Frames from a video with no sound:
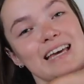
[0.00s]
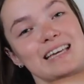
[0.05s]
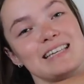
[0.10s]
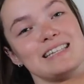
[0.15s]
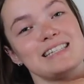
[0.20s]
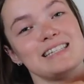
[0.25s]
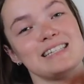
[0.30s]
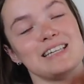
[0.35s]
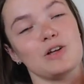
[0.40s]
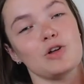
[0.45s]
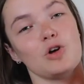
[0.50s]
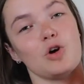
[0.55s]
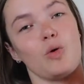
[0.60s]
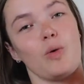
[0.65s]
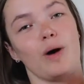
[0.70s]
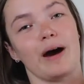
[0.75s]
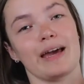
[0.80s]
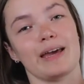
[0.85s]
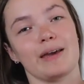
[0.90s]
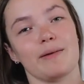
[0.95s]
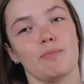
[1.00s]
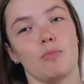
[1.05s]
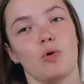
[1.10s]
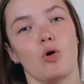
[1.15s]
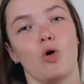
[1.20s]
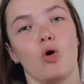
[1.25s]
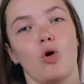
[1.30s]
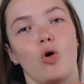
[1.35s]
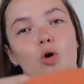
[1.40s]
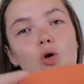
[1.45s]
is still quite
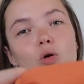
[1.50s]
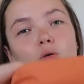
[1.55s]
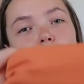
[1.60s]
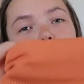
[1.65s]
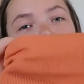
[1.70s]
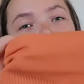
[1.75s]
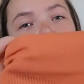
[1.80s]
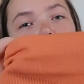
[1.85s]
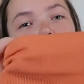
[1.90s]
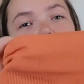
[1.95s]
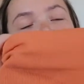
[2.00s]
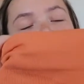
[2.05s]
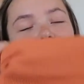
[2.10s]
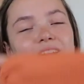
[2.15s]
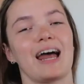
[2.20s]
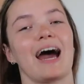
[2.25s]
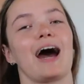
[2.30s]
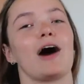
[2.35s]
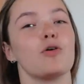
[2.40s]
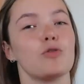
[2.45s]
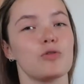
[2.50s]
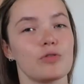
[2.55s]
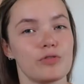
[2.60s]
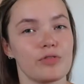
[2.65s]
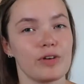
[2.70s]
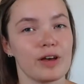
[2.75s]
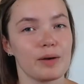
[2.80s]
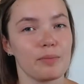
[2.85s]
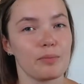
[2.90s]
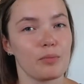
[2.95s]
more of an
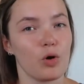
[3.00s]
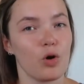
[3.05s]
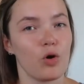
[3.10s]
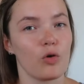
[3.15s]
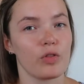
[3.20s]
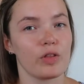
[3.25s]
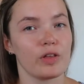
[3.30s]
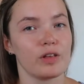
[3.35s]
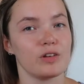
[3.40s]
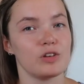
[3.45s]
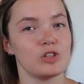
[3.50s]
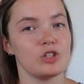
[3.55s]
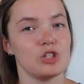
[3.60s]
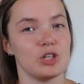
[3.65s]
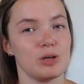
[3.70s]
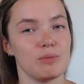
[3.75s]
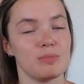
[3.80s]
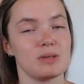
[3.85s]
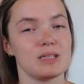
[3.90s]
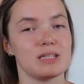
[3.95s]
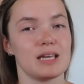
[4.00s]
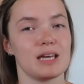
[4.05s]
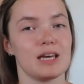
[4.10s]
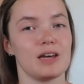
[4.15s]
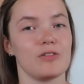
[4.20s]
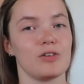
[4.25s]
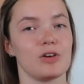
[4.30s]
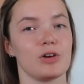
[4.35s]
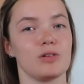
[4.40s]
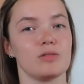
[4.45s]
outfit more than gym
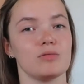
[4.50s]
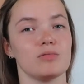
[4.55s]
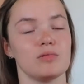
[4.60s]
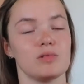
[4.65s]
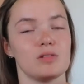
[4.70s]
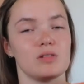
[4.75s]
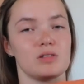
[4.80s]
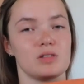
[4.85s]
material.